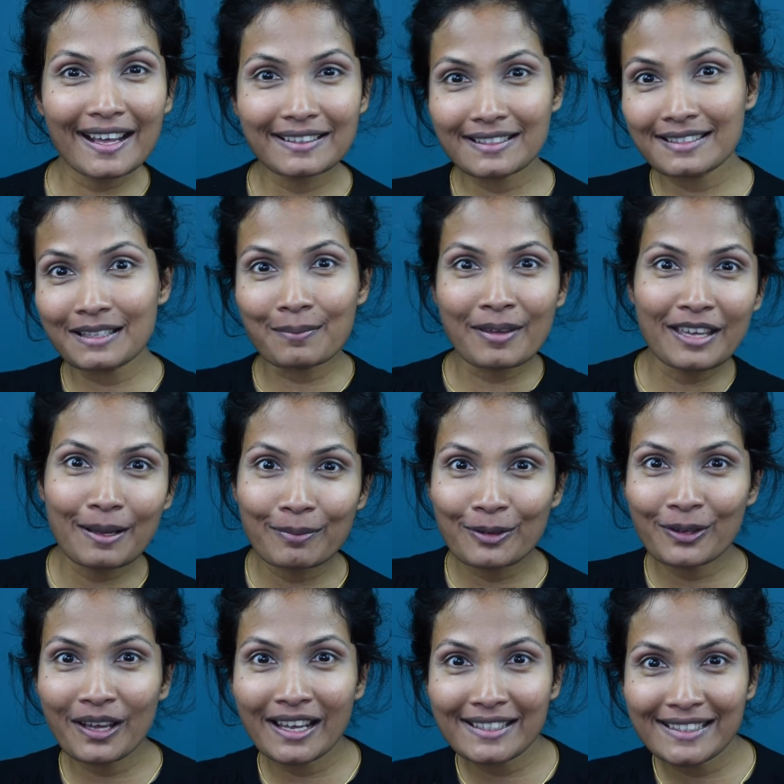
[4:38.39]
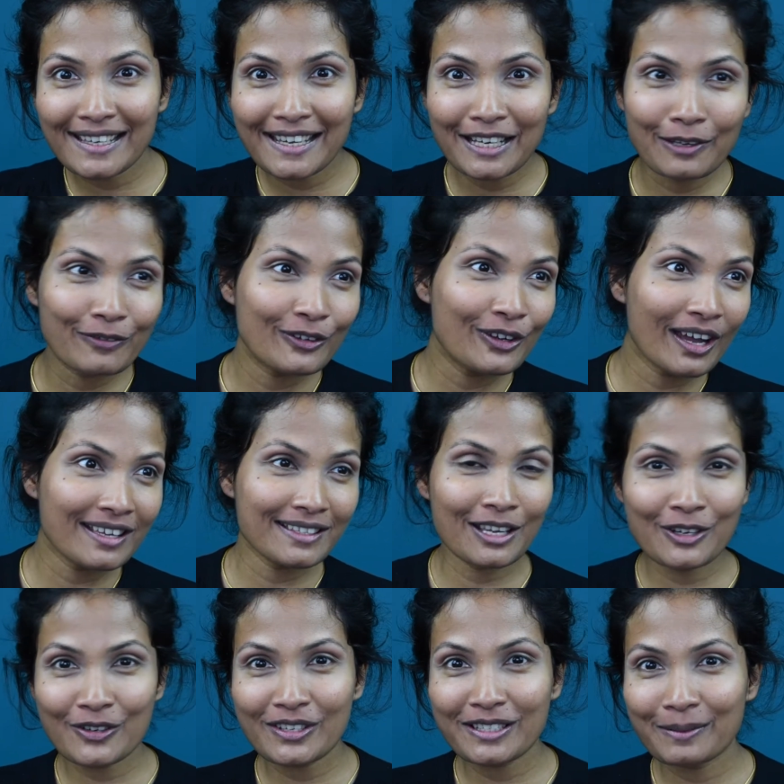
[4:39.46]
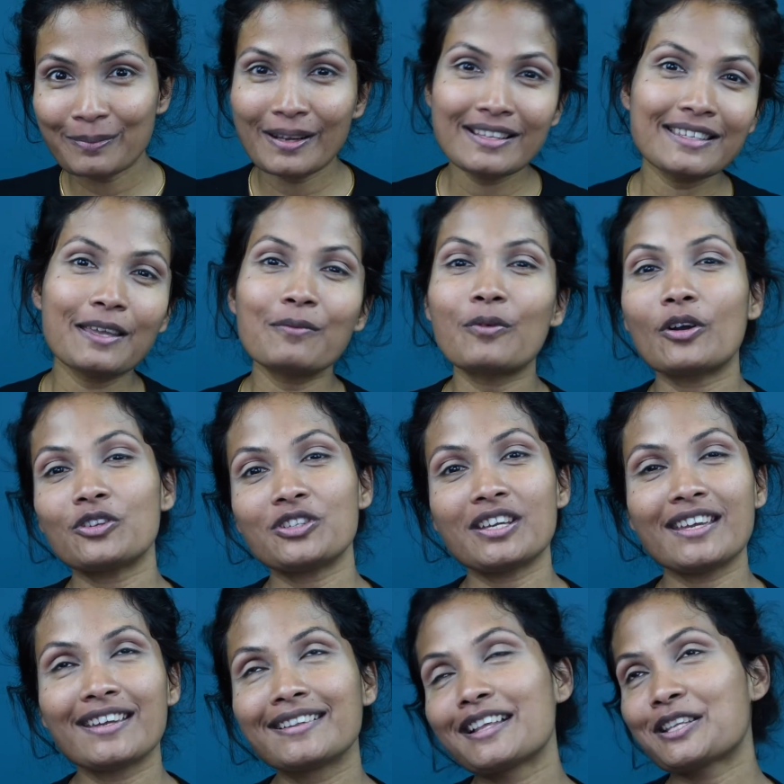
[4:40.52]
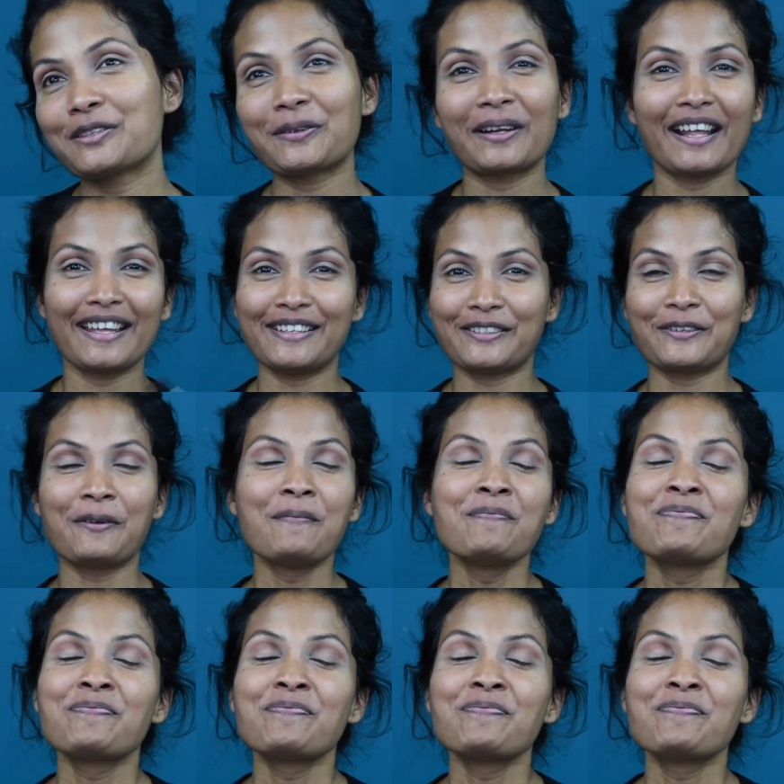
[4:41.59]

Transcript: This is the makeup look I did. If you guys are interested, please keep watching. That's what I do.